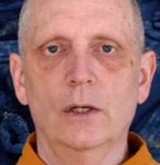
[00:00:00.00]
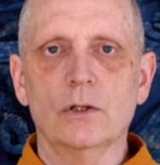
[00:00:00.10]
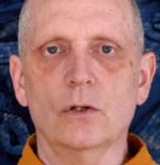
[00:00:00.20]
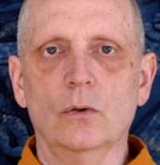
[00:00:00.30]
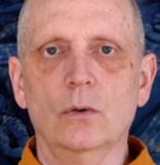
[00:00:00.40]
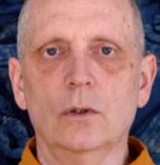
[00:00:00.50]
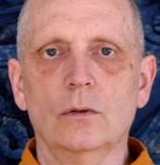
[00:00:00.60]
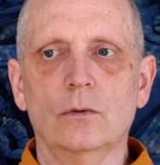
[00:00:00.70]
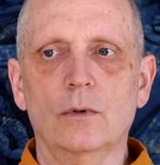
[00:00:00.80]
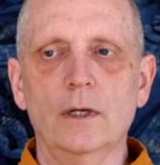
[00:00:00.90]
So
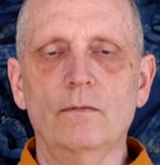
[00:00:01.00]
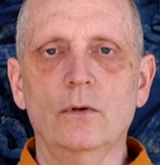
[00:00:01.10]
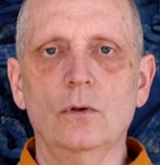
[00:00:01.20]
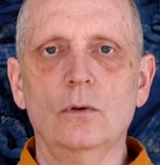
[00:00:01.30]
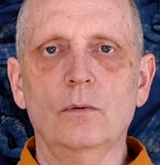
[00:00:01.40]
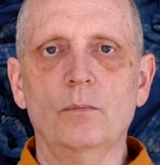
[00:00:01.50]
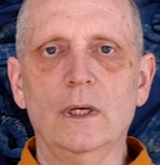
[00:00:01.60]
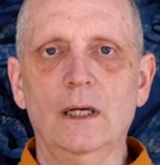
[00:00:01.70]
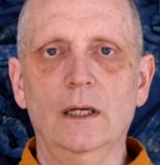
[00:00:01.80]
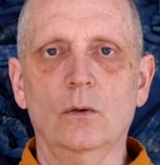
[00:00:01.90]
right view,
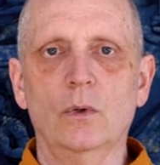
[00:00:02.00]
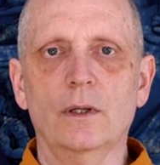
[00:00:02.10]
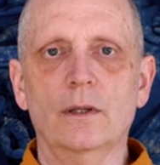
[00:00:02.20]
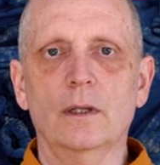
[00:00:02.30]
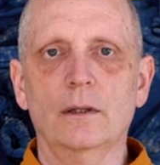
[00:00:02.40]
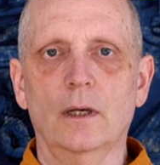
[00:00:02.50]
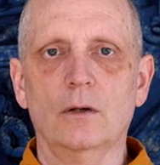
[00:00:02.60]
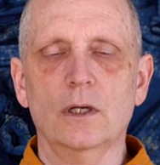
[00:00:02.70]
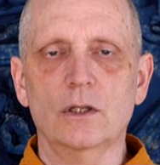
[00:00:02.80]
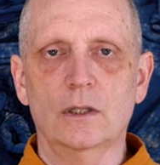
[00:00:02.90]
beginning with,
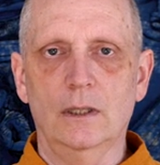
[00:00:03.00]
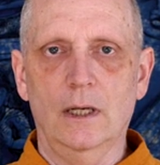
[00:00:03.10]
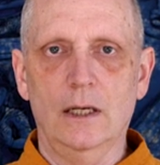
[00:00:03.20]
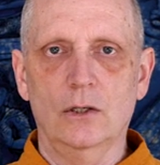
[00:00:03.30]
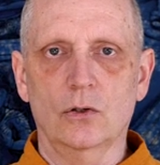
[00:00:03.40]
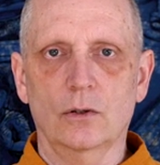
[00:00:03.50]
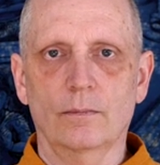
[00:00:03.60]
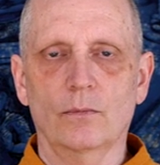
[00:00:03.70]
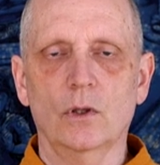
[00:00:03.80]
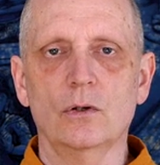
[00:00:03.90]
there is danger.
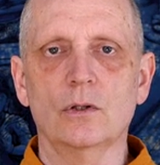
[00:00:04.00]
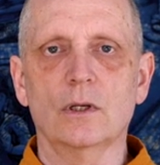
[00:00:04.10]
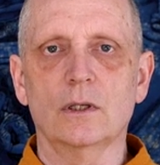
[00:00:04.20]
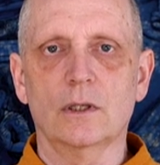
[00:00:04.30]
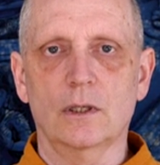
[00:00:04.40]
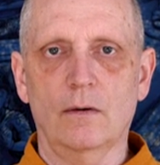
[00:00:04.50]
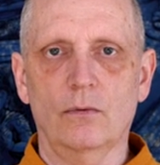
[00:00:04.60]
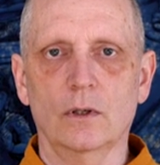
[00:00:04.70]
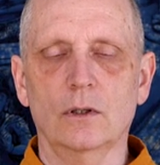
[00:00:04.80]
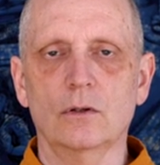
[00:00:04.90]
There's
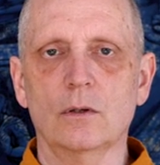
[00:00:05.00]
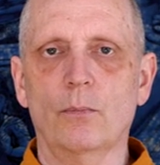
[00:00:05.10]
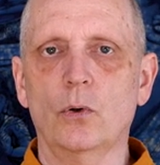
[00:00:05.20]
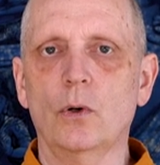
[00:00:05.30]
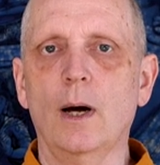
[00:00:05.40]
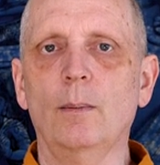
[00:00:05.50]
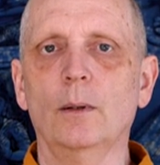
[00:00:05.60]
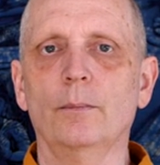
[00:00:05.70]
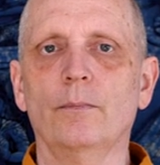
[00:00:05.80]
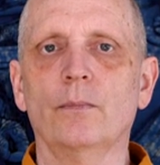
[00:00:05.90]
suffering, there's a
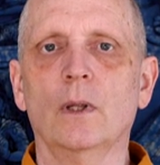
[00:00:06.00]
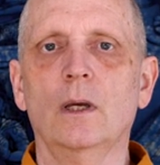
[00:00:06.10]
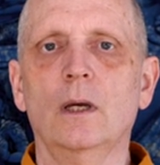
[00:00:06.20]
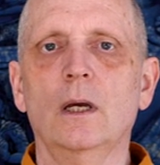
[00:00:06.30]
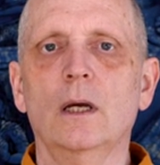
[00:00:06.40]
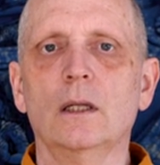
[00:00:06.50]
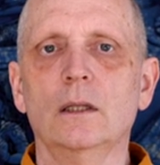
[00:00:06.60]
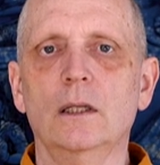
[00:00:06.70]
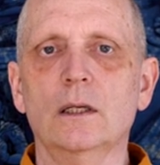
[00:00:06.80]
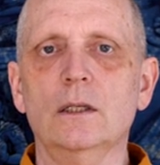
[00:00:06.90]
problem.
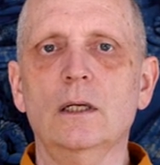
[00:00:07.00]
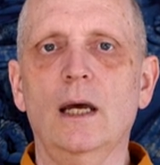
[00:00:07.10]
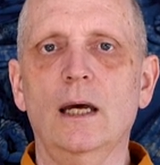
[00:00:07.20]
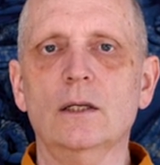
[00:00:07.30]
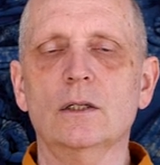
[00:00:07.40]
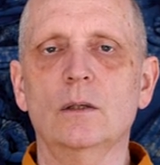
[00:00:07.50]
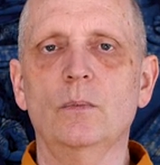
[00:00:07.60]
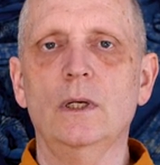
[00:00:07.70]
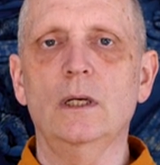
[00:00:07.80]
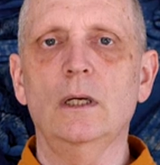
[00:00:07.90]
This has to
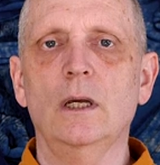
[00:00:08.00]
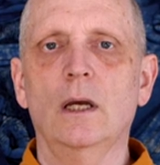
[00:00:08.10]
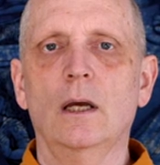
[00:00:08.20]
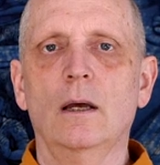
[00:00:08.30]
be